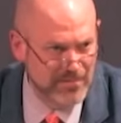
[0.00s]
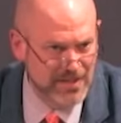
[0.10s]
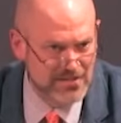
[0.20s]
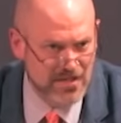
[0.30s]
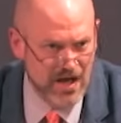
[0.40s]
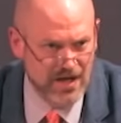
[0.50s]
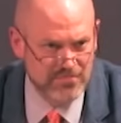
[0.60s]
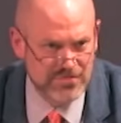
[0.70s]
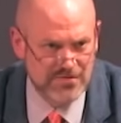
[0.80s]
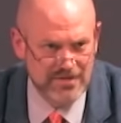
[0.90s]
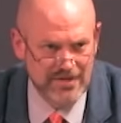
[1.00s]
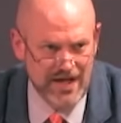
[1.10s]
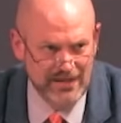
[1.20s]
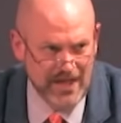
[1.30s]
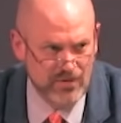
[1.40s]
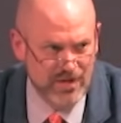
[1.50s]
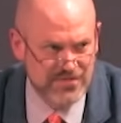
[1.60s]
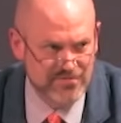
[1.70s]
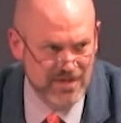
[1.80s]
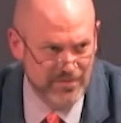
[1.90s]
many, many times, uh, I
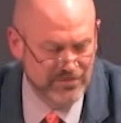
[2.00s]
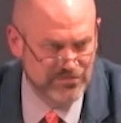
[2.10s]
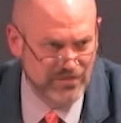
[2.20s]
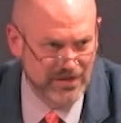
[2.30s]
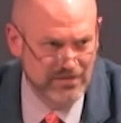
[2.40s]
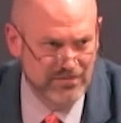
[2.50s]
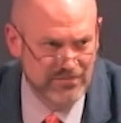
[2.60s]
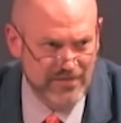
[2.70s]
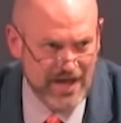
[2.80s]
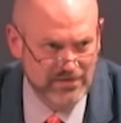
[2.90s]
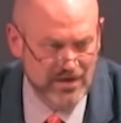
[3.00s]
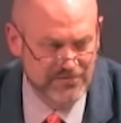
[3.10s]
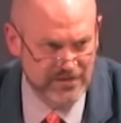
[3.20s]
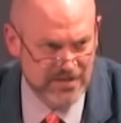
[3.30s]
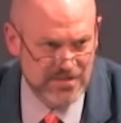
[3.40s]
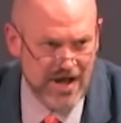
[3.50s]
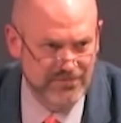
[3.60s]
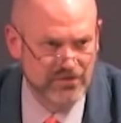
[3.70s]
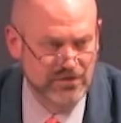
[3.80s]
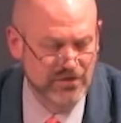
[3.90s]
likewise have demonstrated the fact that on a
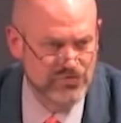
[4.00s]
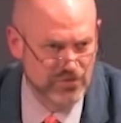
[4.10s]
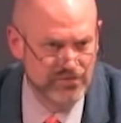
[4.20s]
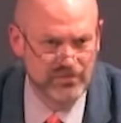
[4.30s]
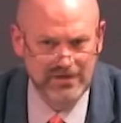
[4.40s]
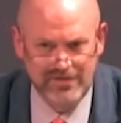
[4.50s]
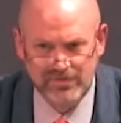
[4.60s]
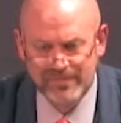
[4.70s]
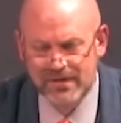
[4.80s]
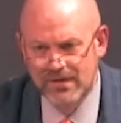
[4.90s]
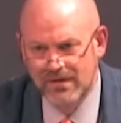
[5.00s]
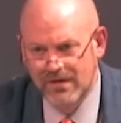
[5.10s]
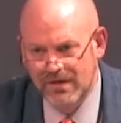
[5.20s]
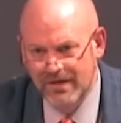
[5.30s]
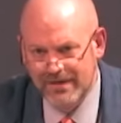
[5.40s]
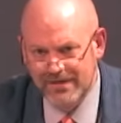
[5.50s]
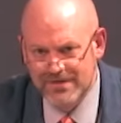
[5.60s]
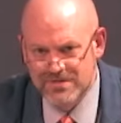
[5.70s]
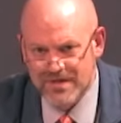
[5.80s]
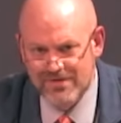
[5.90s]
philosophical and truthful level, uh, it
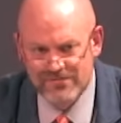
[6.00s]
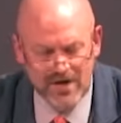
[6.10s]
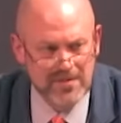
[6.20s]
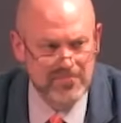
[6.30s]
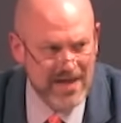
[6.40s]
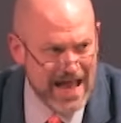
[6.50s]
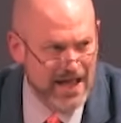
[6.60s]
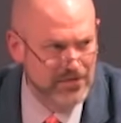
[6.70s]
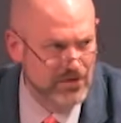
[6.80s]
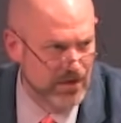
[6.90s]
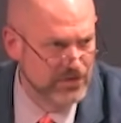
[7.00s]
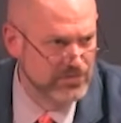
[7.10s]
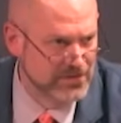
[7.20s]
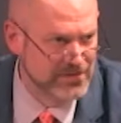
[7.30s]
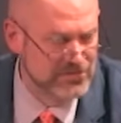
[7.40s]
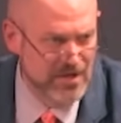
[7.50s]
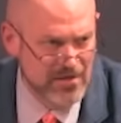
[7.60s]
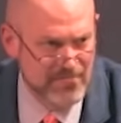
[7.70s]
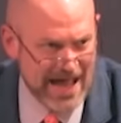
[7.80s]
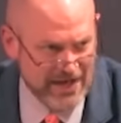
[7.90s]
is a very bad argument. It's
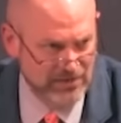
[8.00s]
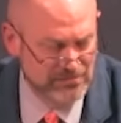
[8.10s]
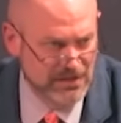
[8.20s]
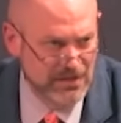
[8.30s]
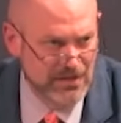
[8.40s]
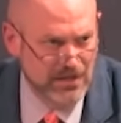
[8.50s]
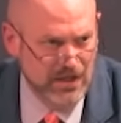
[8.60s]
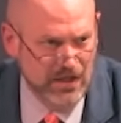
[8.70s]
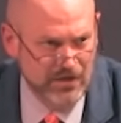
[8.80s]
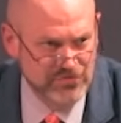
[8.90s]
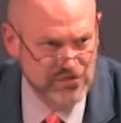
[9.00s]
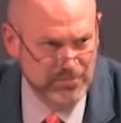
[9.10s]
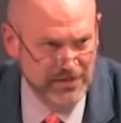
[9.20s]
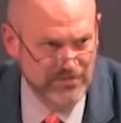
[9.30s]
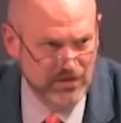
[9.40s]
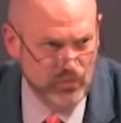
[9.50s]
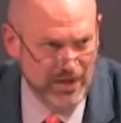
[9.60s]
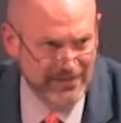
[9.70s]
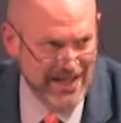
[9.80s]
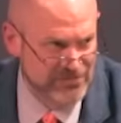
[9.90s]
not a matter of just believing in
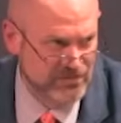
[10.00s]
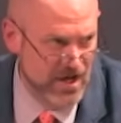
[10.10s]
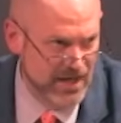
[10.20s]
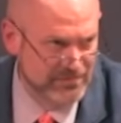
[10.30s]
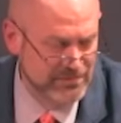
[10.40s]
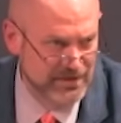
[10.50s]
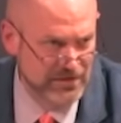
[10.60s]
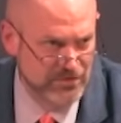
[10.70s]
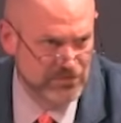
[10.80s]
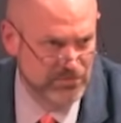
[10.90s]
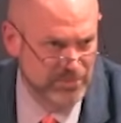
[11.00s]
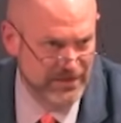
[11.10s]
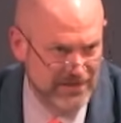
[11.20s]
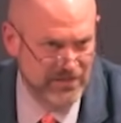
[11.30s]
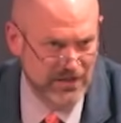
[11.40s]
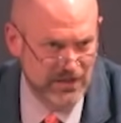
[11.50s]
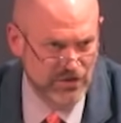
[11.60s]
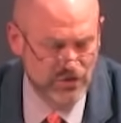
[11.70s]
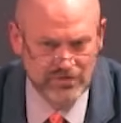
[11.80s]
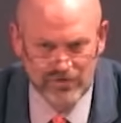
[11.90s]
one less God. It is believing in a
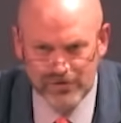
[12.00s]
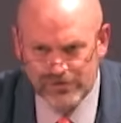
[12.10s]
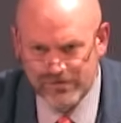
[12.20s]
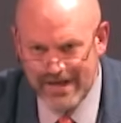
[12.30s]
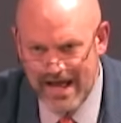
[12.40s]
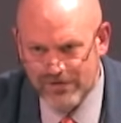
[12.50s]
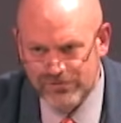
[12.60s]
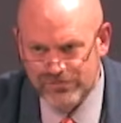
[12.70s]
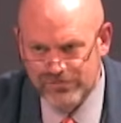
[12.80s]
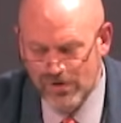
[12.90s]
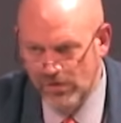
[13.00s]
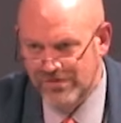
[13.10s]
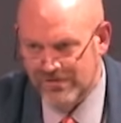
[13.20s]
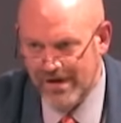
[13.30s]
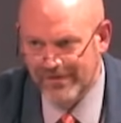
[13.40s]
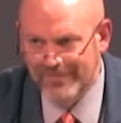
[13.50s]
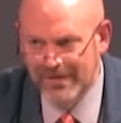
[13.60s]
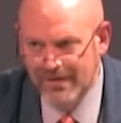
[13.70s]
universe that has no design